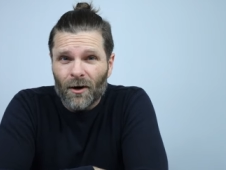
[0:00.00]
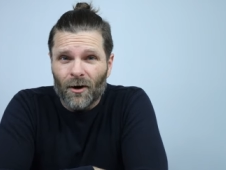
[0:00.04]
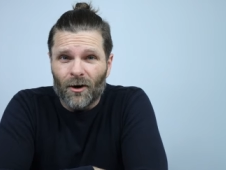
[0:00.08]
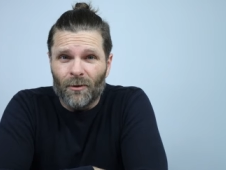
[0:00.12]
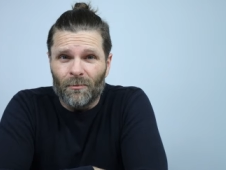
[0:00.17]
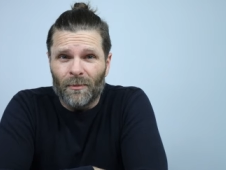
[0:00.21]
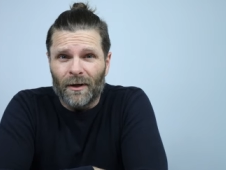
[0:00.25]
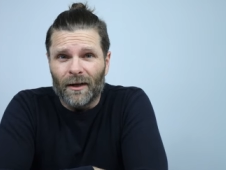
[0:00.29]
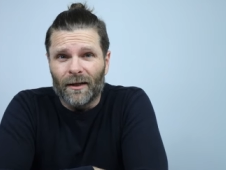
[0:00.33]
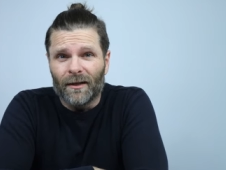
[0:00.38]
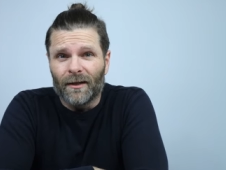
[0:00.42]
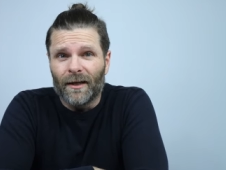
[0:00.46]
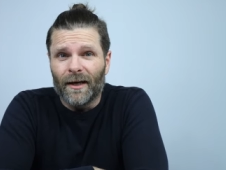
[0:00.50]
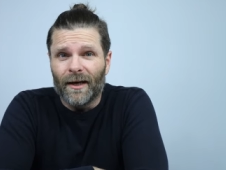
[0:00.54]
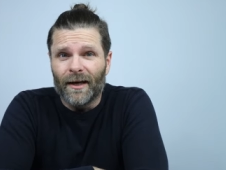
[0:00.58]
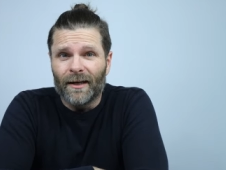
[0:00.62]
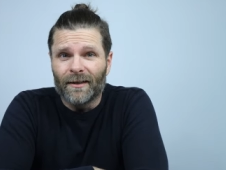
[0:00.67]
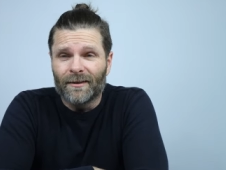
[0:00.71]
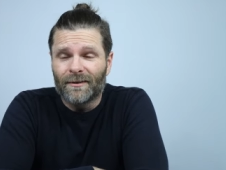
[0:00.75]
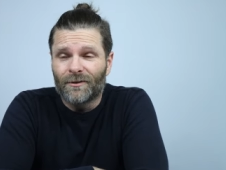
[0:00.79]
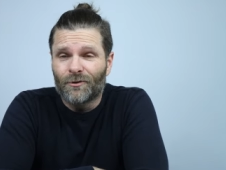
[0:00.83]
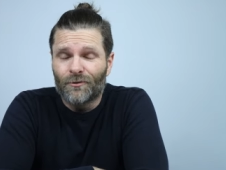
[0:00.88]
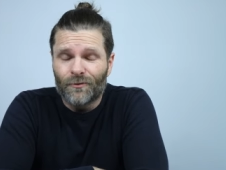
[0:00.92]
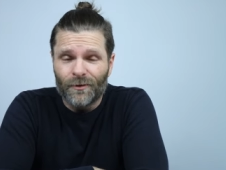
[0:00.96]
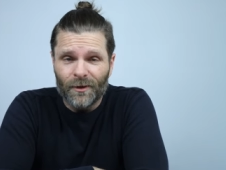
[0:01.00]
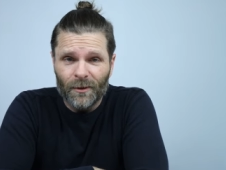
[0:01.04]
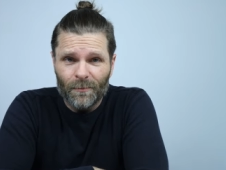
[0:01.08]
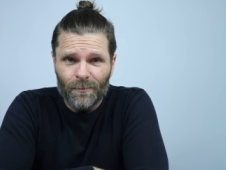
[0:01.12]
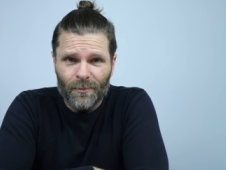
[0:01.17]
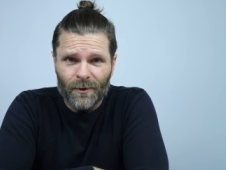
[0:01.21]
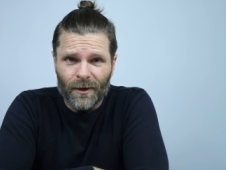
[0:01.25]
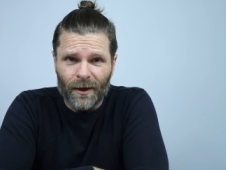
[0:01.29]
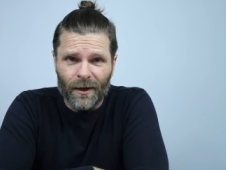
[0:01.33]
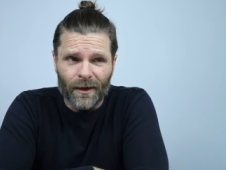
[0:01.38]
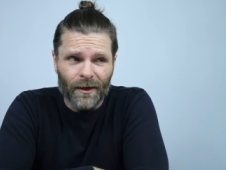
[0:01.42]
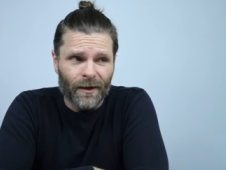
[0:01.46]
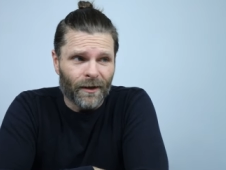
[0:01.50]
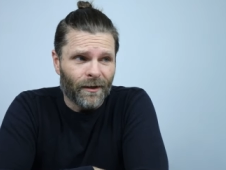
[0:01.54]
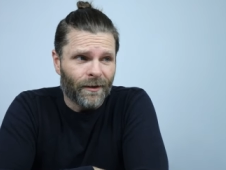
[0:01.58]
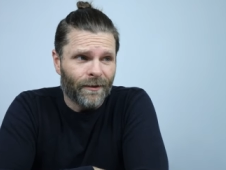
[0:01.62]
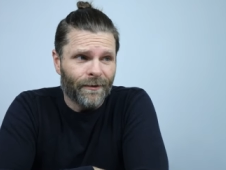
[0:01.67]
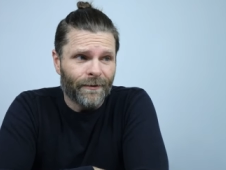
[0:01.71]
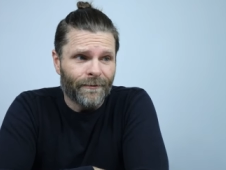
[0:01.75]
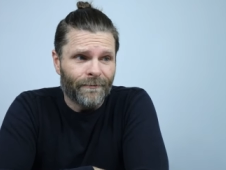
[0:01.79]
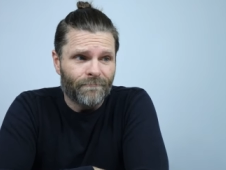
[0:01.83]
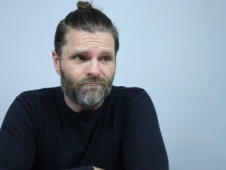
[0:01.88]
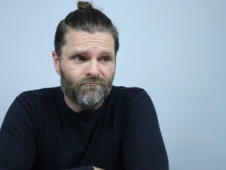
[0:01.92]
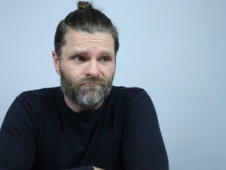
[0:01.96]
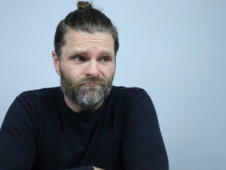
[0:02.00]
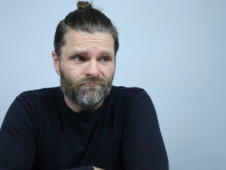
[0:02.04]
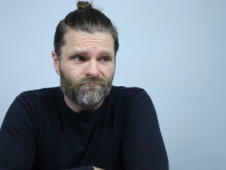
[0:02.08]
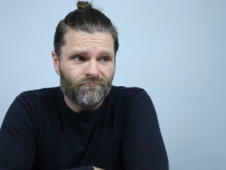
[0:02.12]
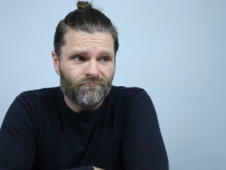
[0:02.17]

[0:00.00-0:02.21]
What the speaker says: on my last trip and